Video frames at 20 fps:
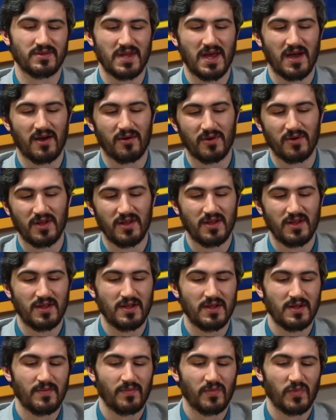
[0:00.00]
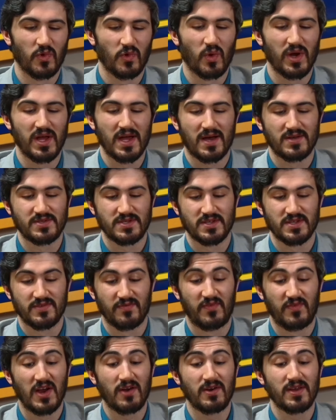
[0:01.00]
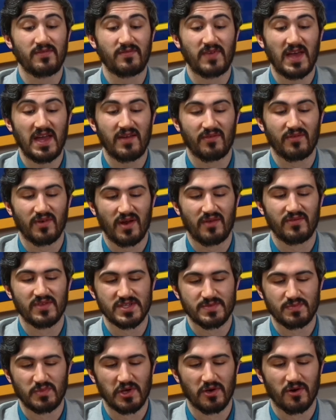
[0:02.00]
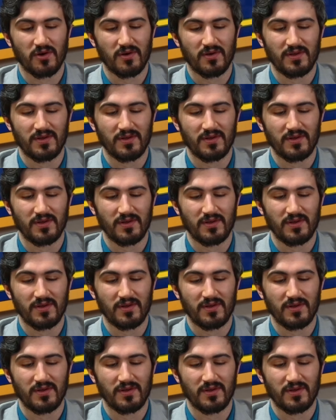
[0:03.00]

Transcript: Now, the White House is very in favor of this bill,